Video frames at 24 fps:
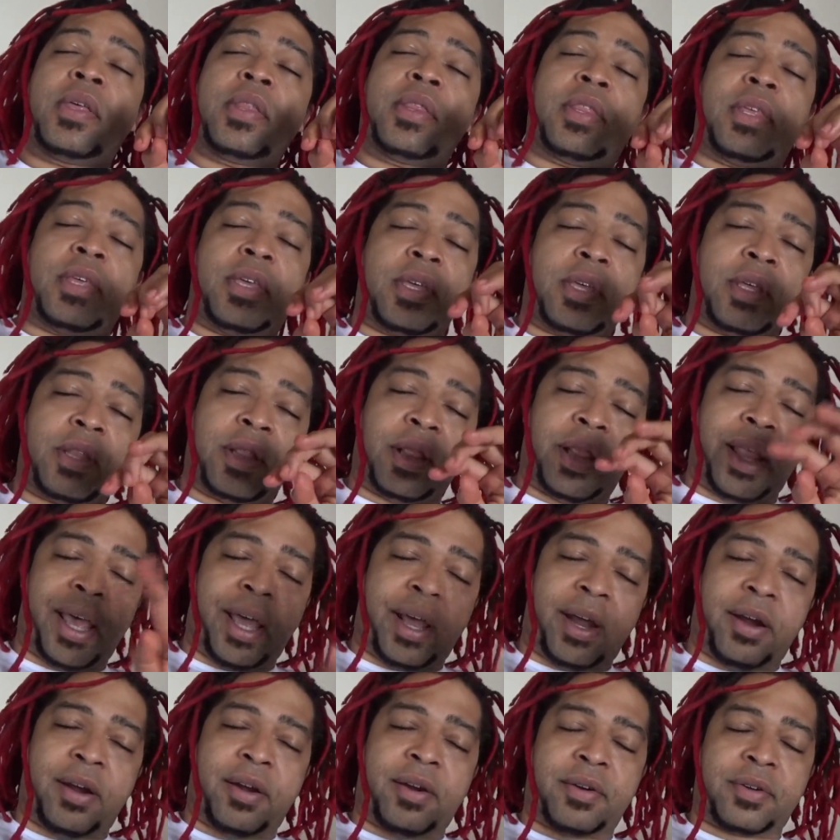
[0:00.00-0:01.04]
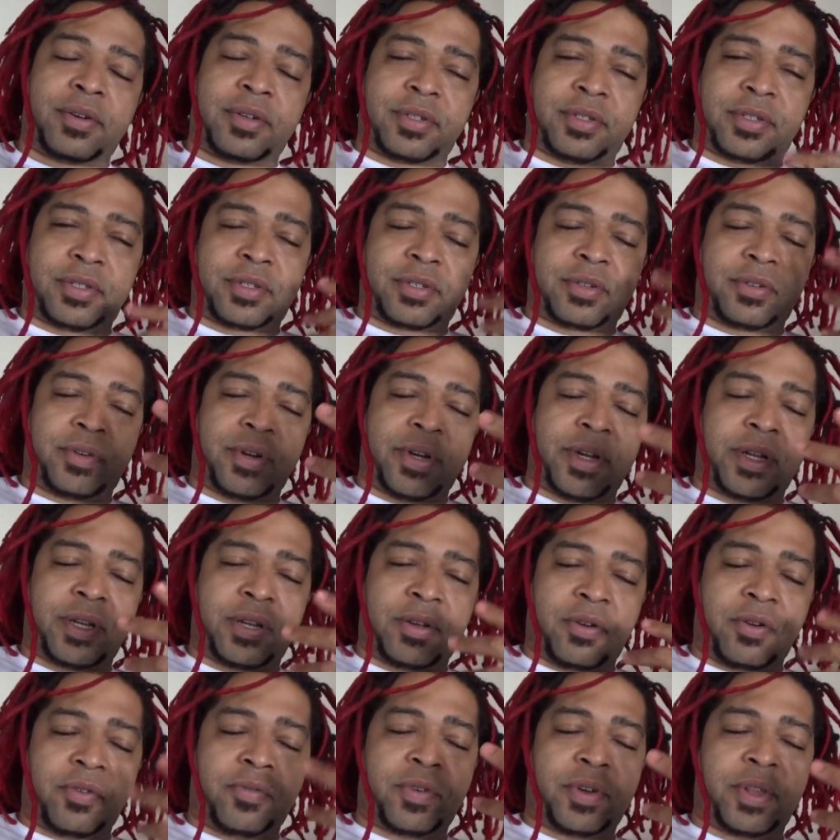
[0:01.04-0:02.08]
the layer, screen
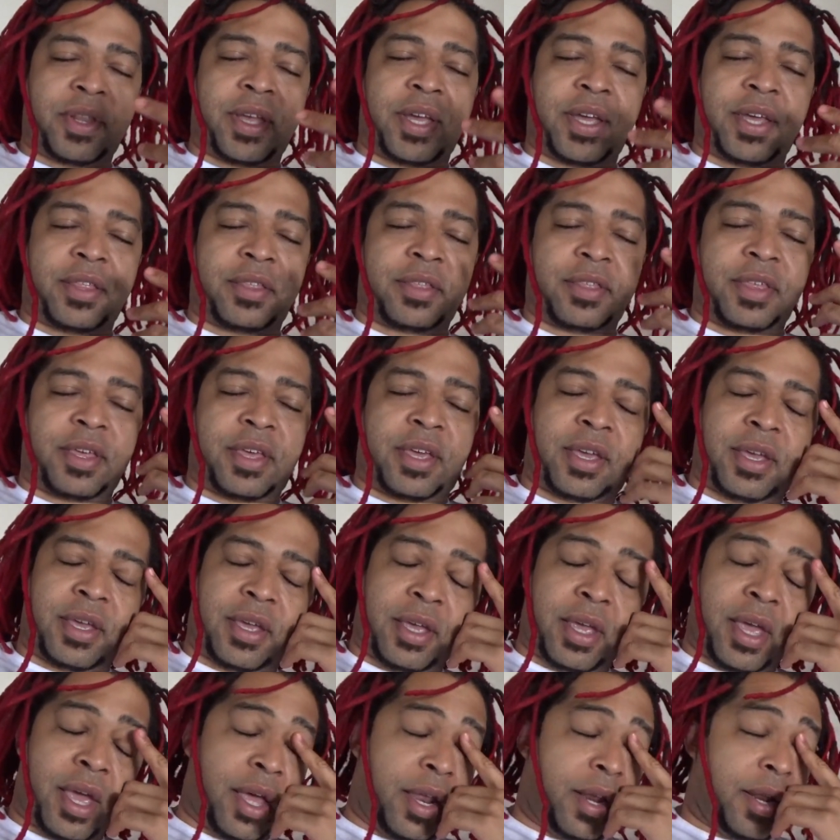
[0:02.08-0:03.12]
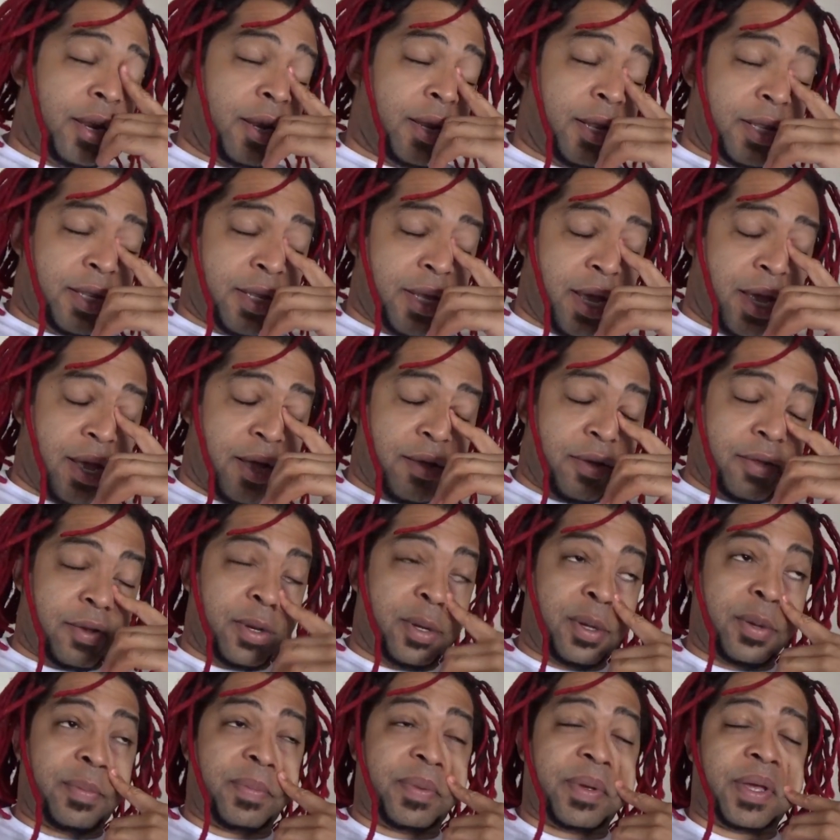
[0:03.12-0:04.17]
overlay thing, edit it
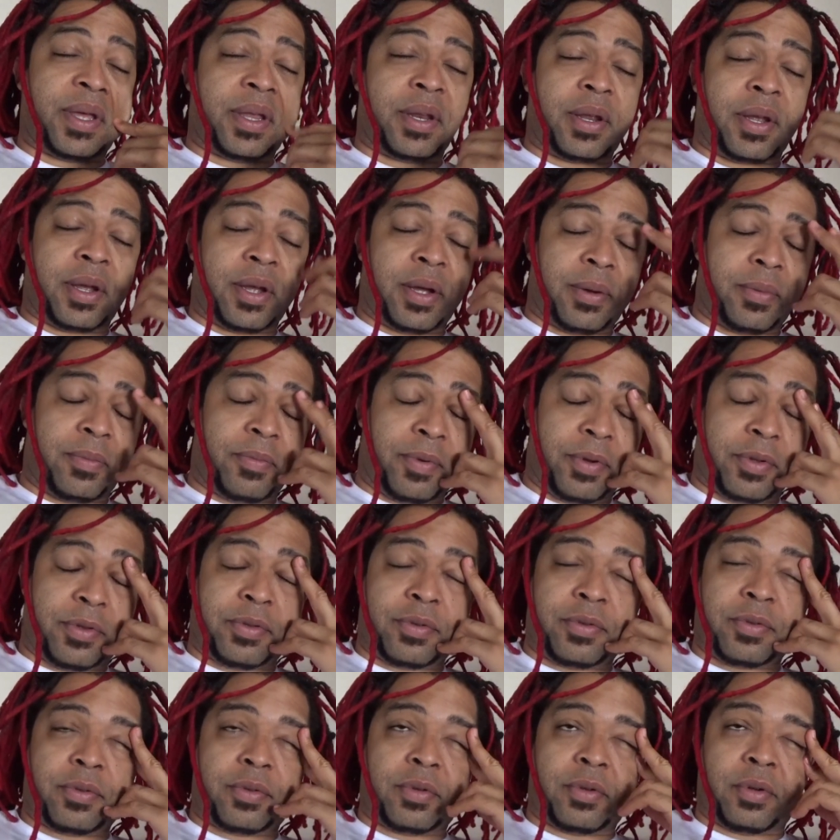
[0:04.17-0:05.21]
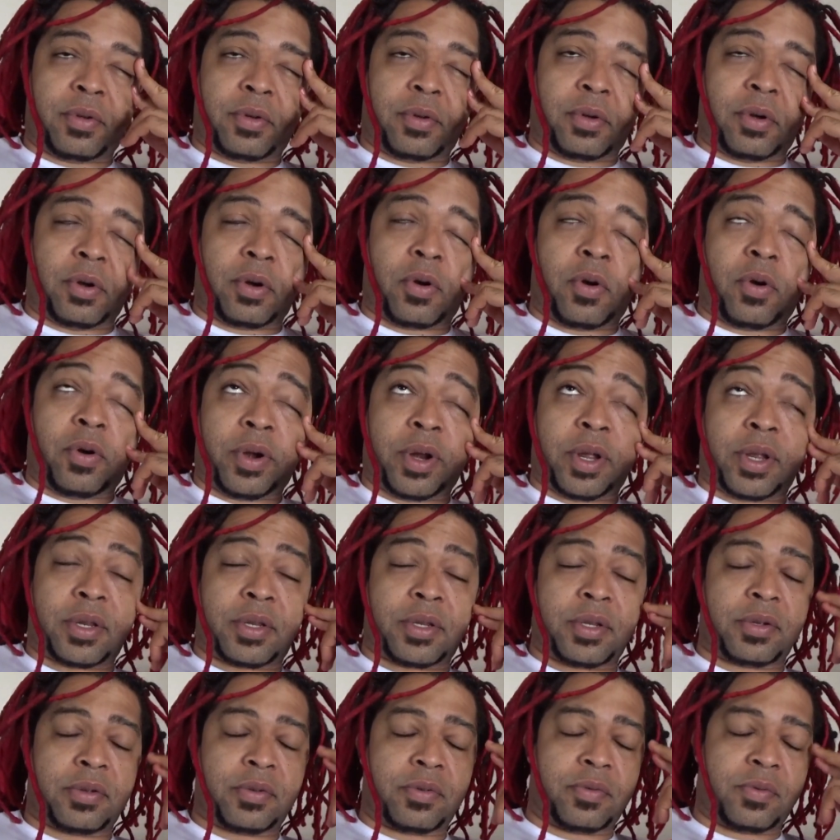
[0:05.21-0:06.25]
down a bit, which according
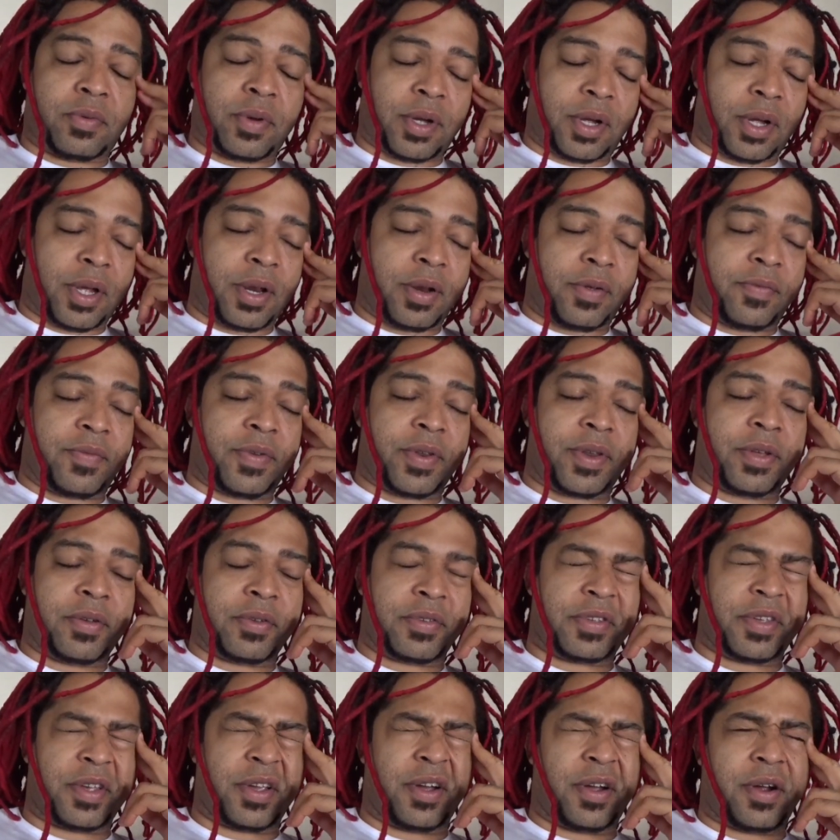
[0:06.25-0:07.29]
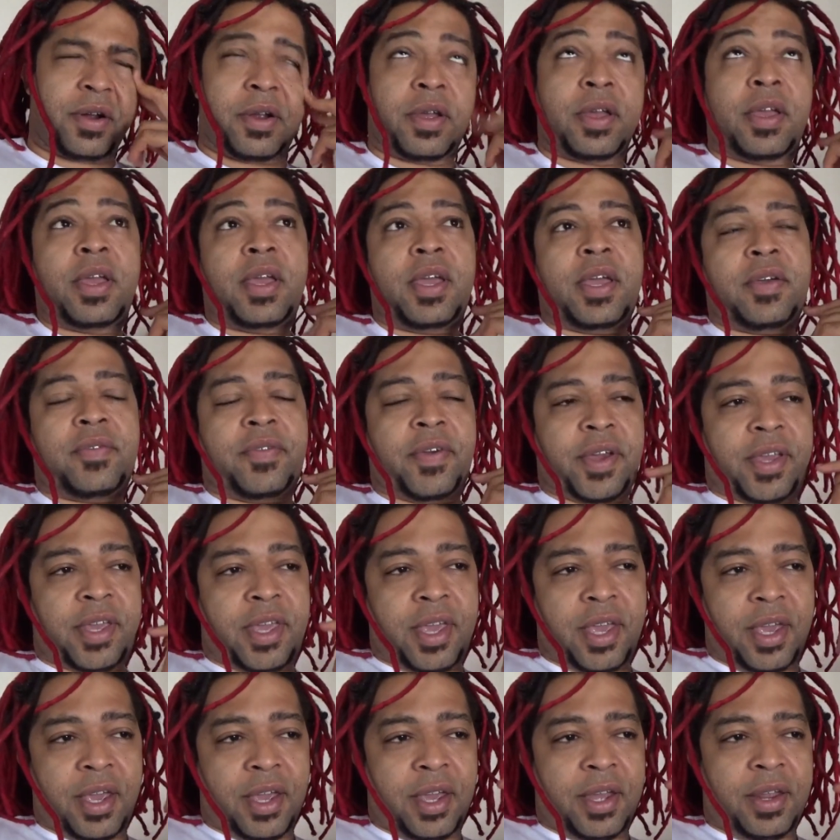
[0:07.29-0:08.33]
to what kind of videos they are. If I
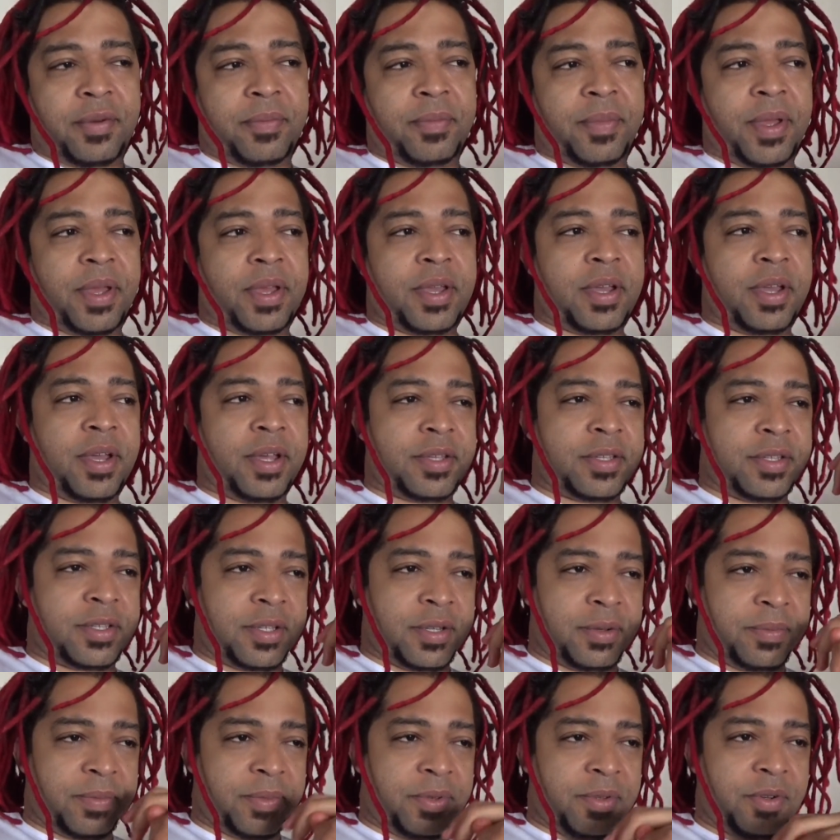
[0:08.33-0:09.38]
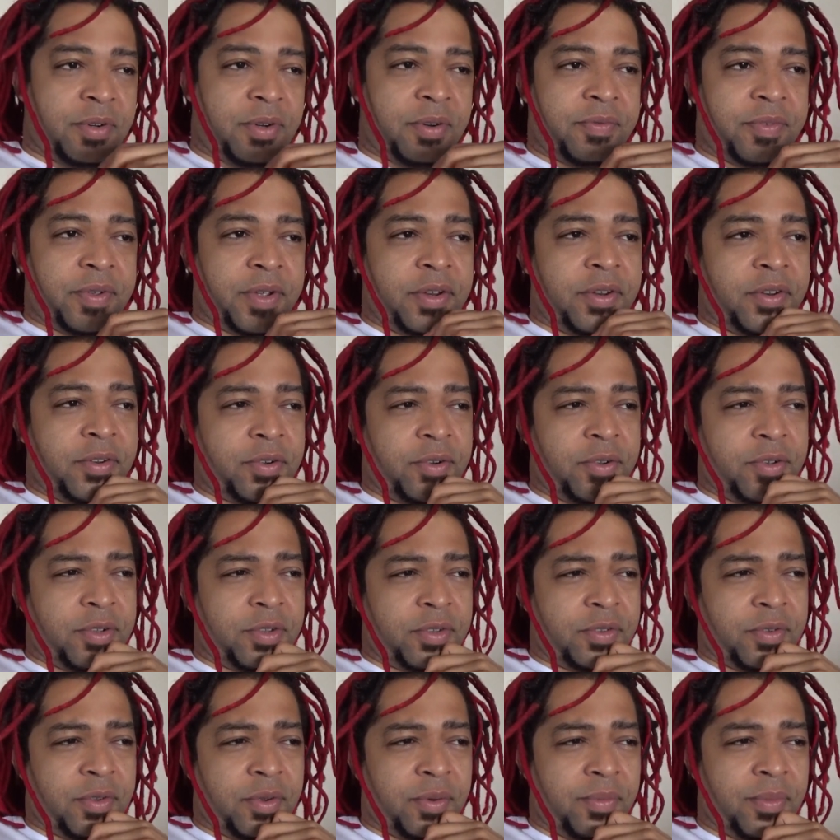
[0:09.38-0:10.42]
can make custom sort of
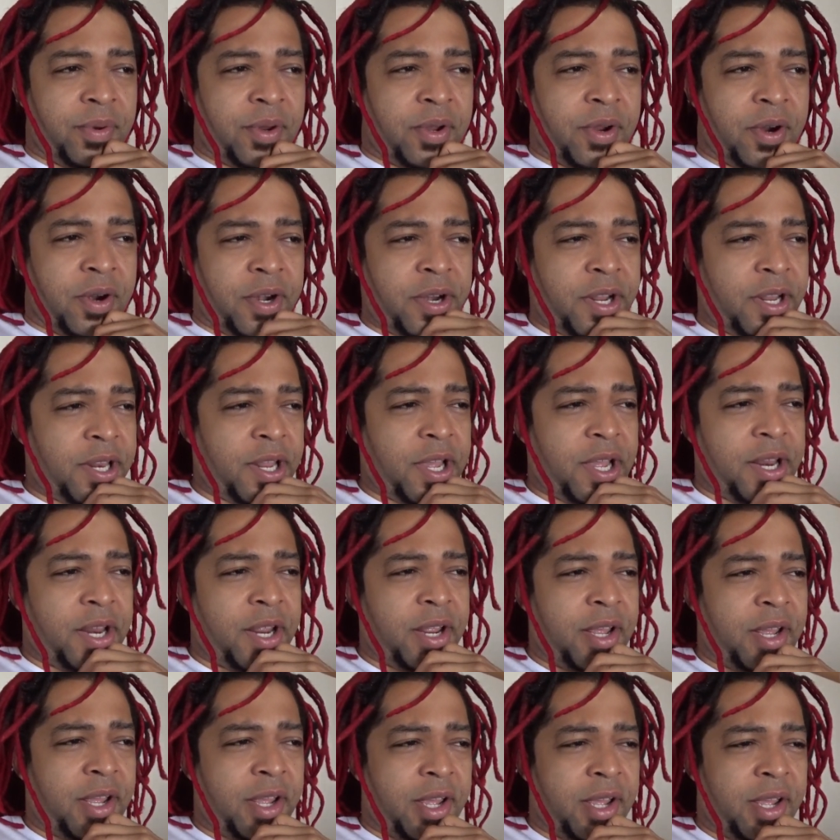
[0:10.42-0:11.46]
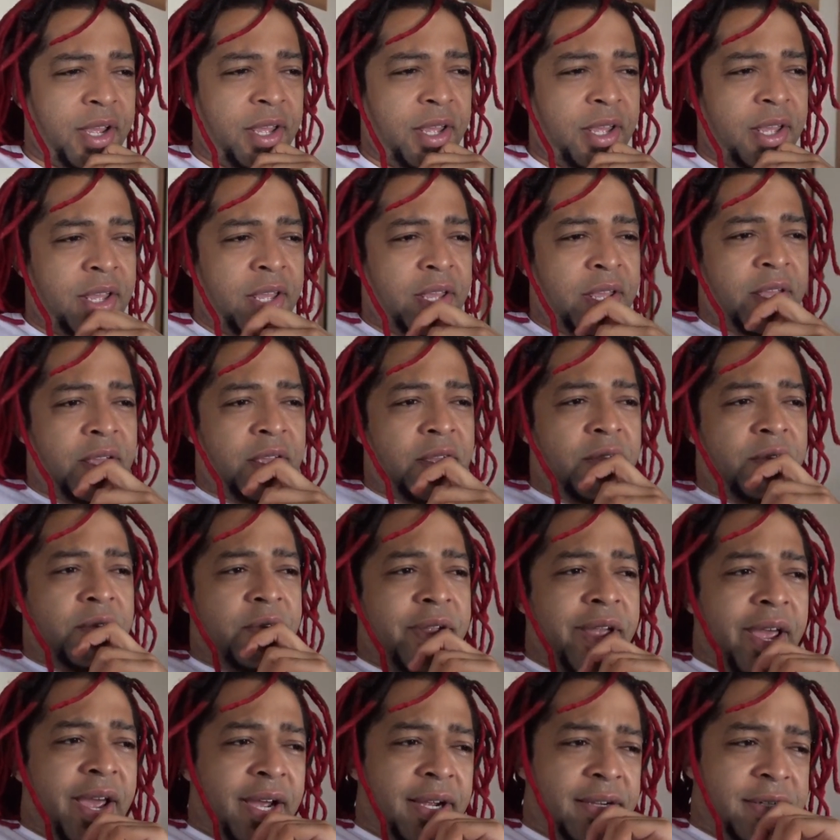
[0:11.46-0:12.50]
intros regarding that
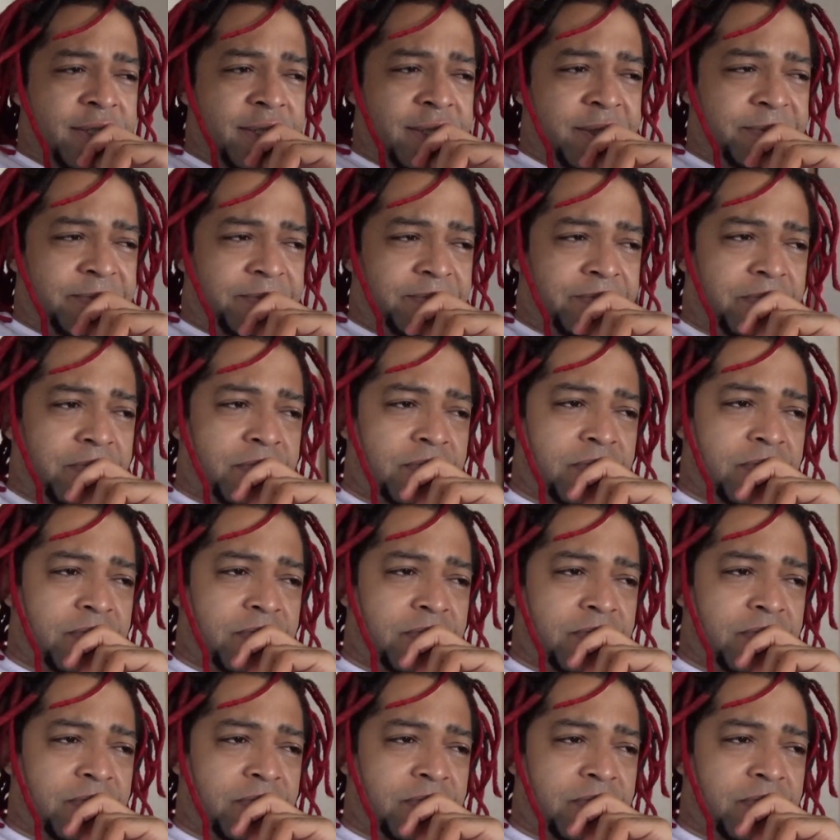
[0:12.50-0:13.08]
reaction.